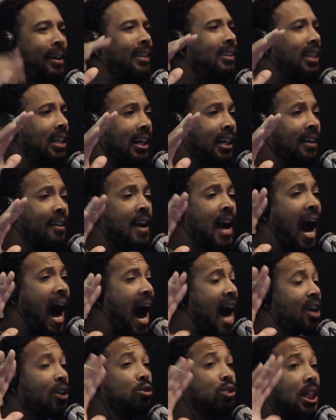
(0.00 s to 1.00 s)
Look,
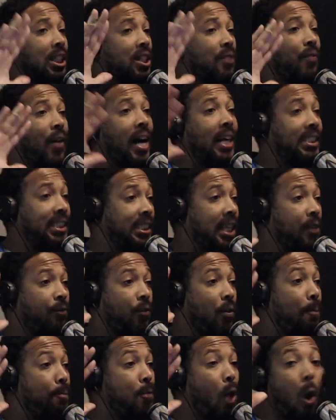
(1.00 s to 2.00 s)
I don't justify shit
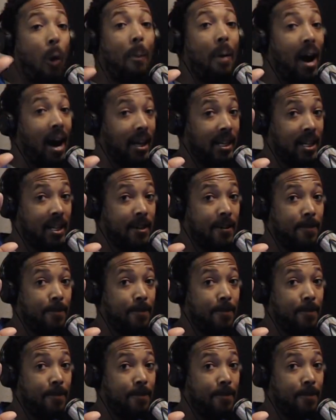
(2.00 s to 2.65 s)
from nobody.